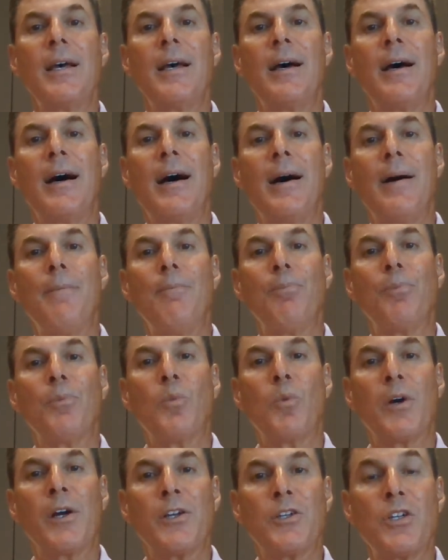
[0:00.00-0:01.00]

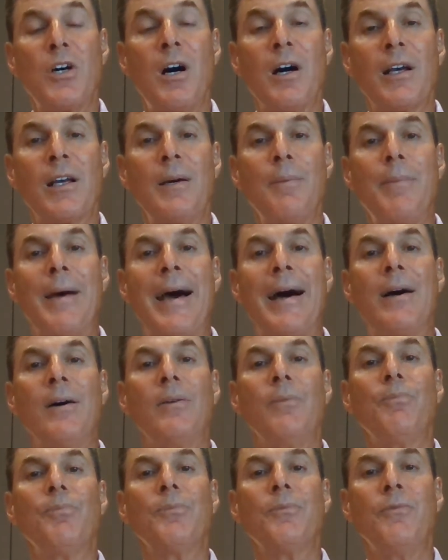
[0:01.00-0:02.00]
We're going to talk
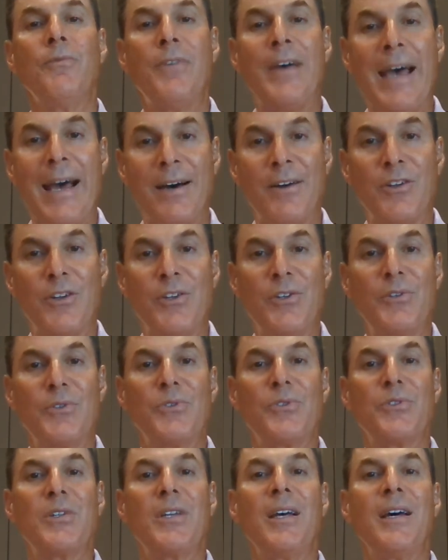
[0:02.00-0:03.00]
about
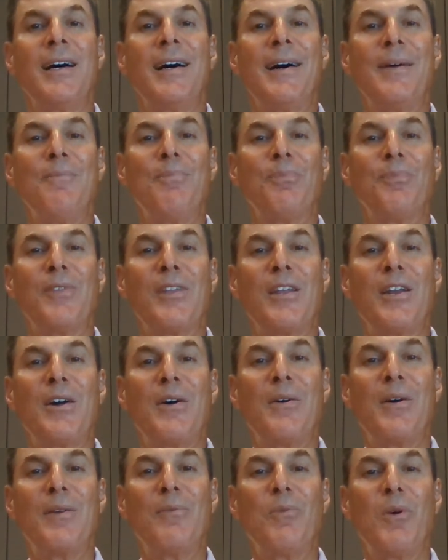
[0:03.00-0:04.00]
values,
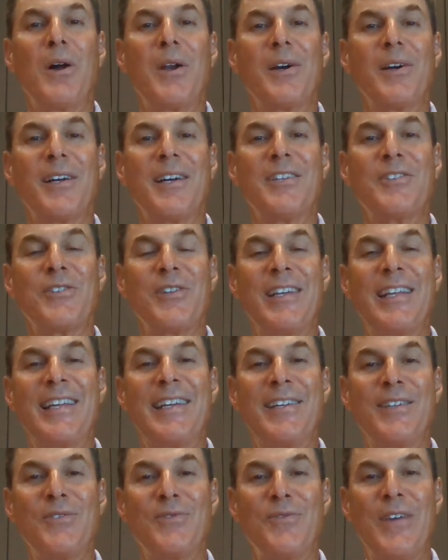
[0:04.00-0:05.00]
and what our country
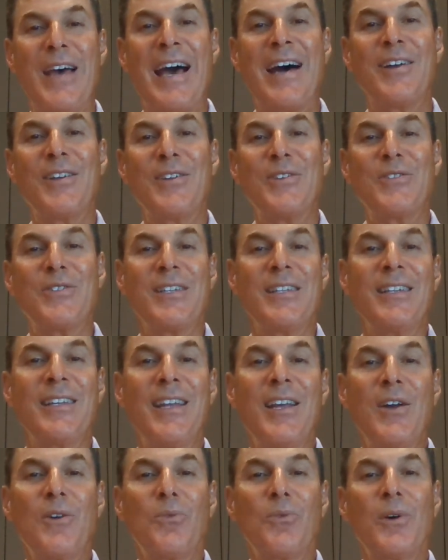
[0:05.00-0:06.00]
needs is values. And
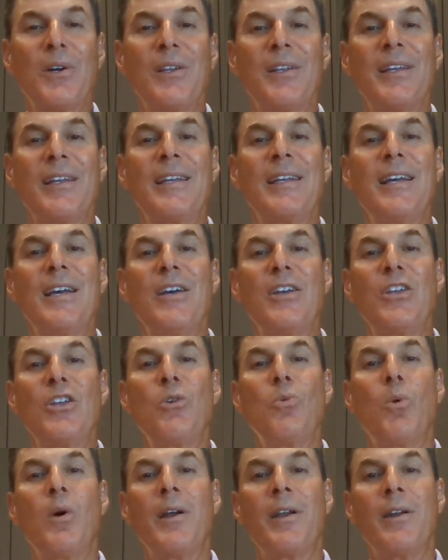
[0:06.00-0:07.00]
really,
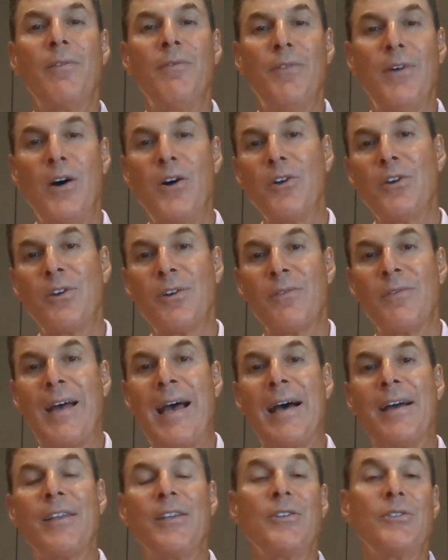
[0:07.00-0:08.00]
you want to vote your
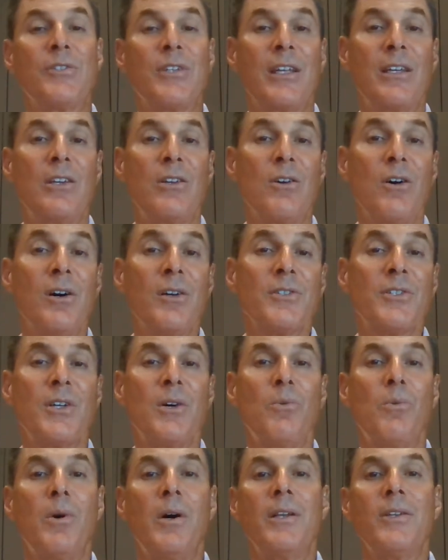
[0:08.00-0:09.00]
values, and you
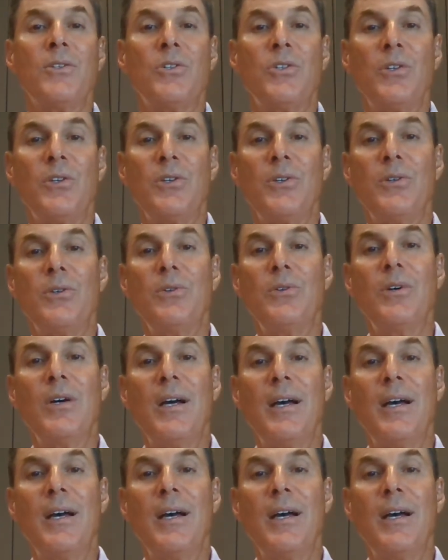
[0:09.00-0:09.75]
also want to,